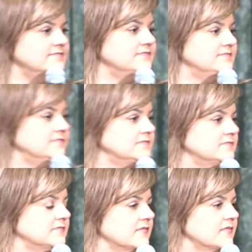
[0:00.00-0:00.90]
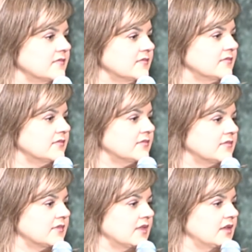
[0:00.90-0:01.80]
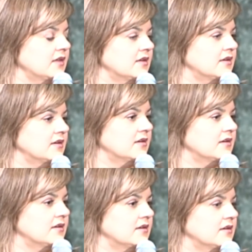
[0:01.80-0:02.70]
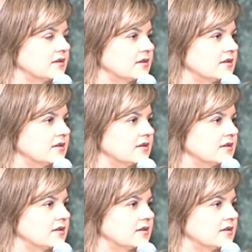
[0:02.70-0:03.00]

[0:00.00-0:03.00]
(silence)